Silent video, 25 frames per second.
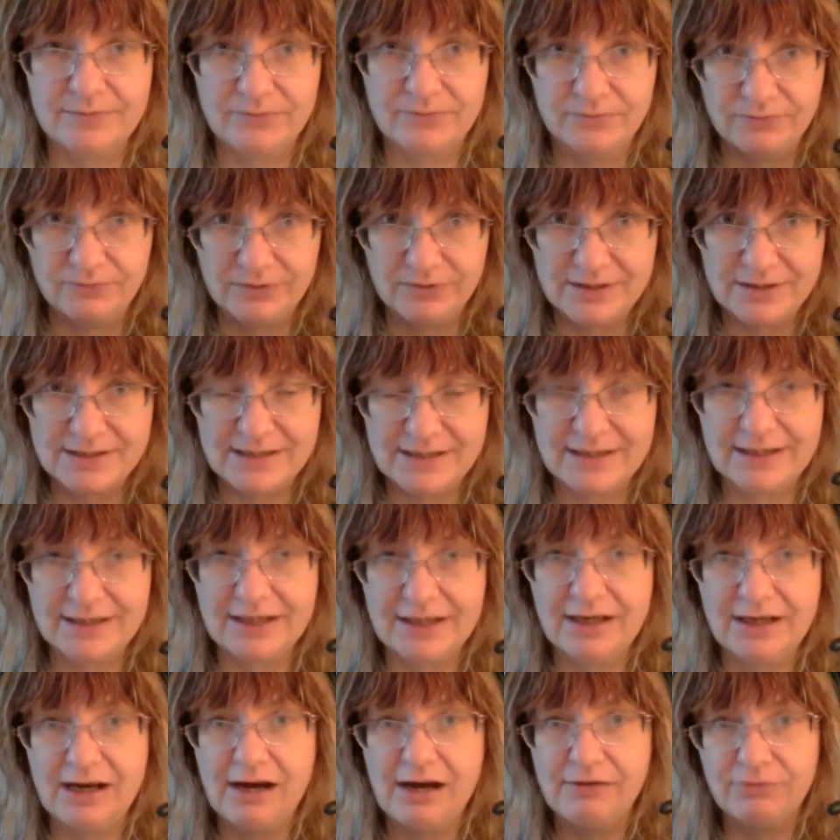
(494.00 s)
when they
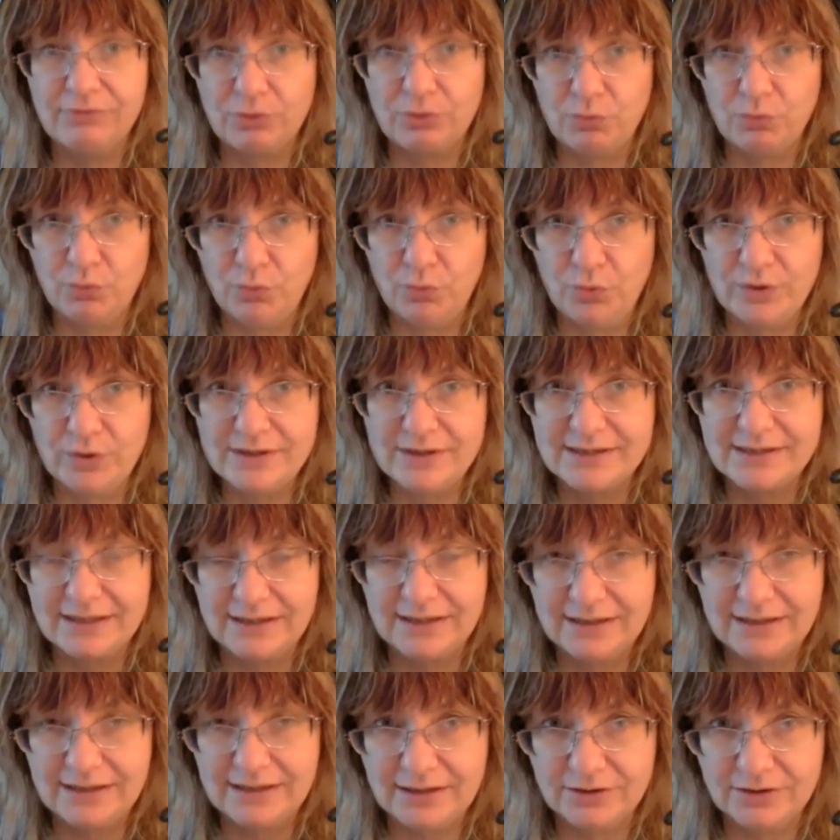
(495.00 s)
recover, what they
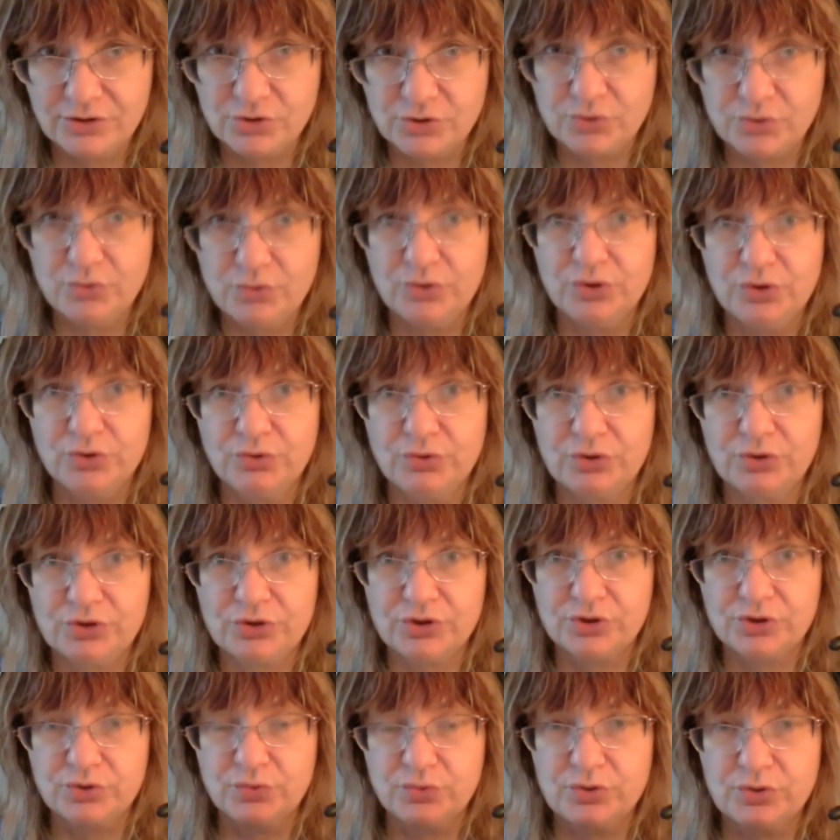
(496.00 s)
can do in order
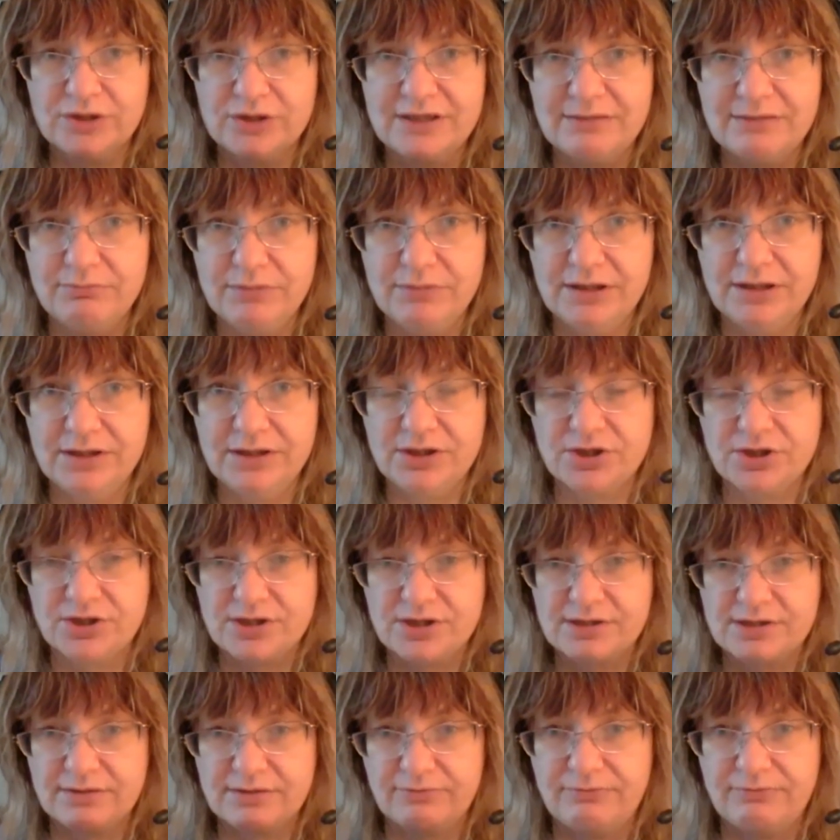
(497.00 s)
to diminish
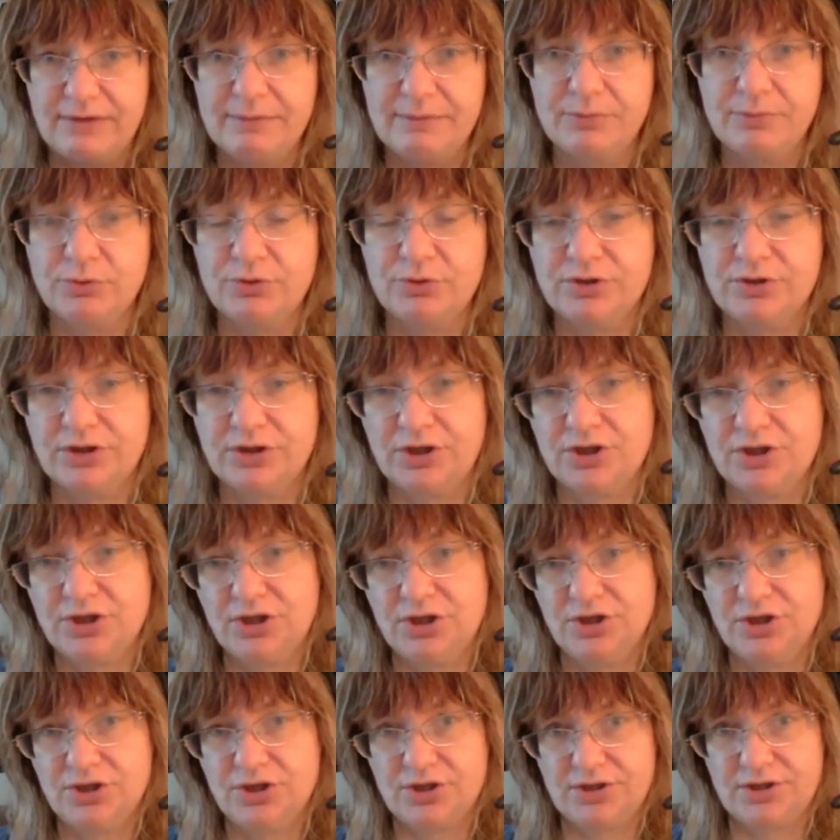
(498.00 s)
the fibrotic
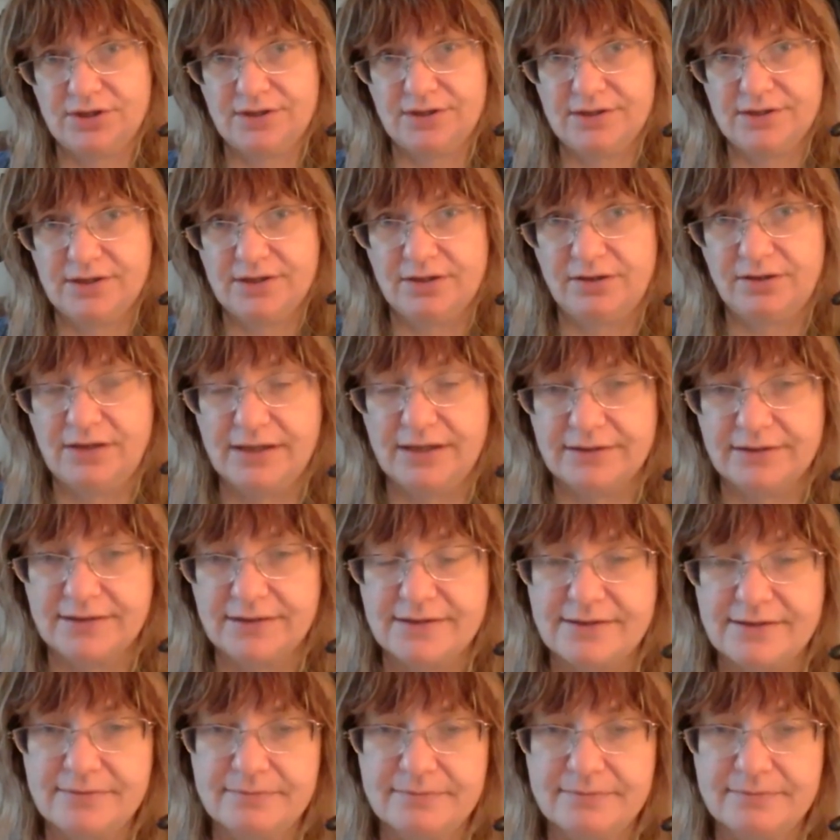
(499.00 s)
changes in their
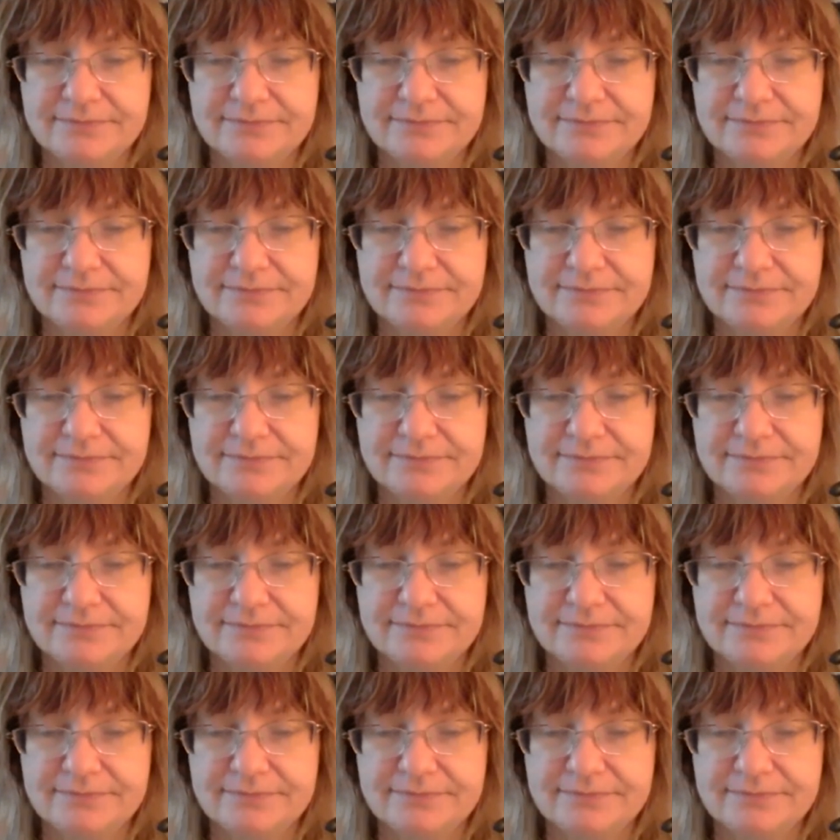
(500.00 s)
lungs.